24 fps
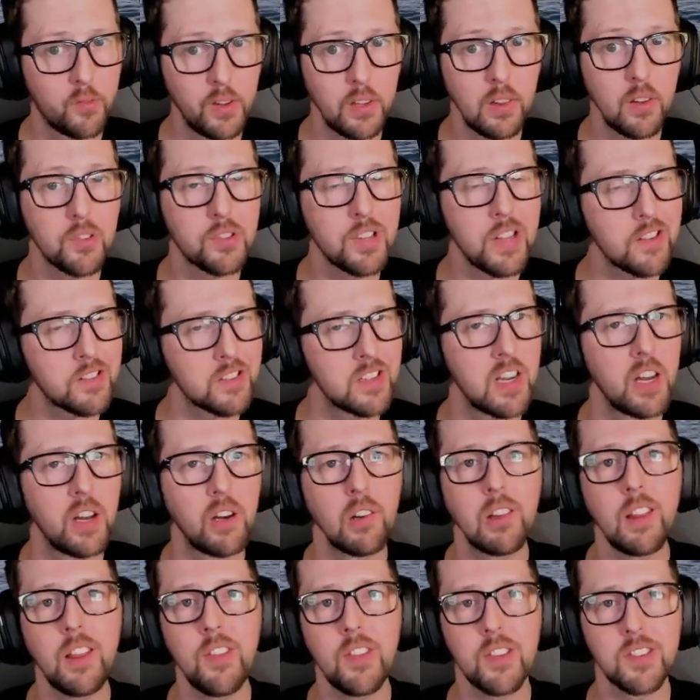Velos has
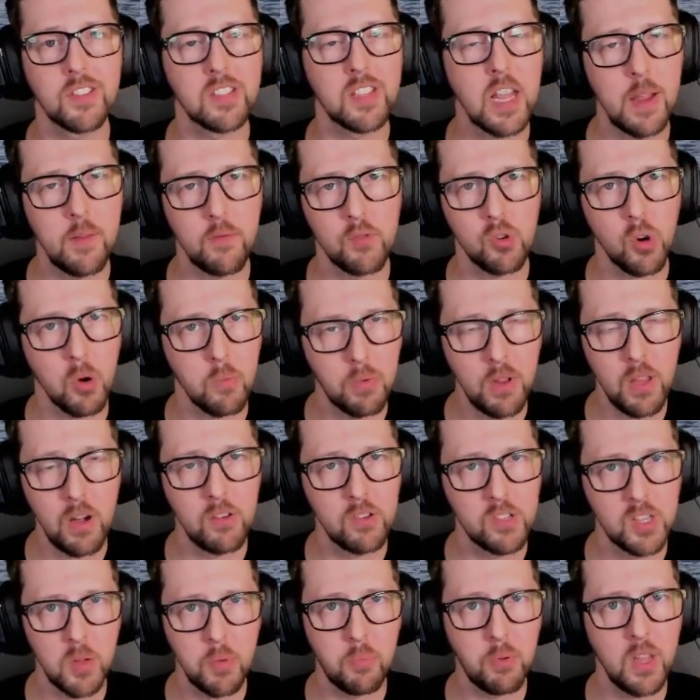nearly the same torpedo
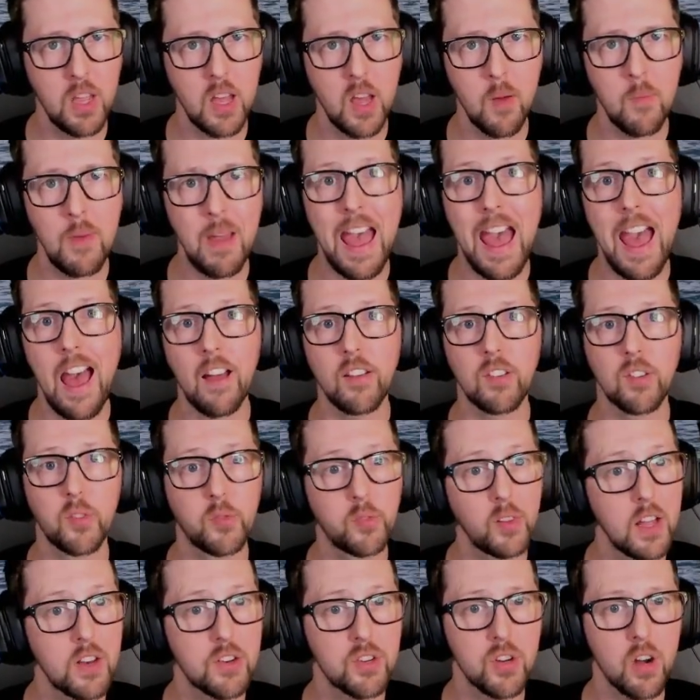DPM as
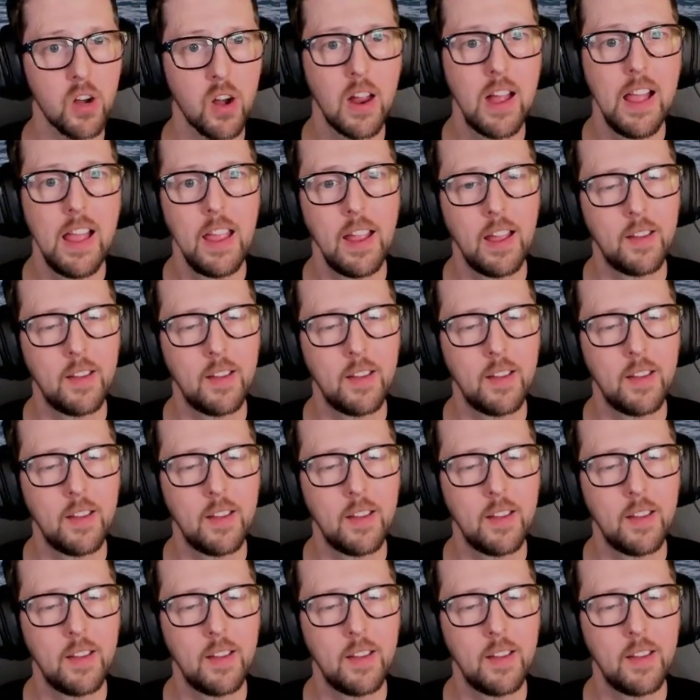Fletcher,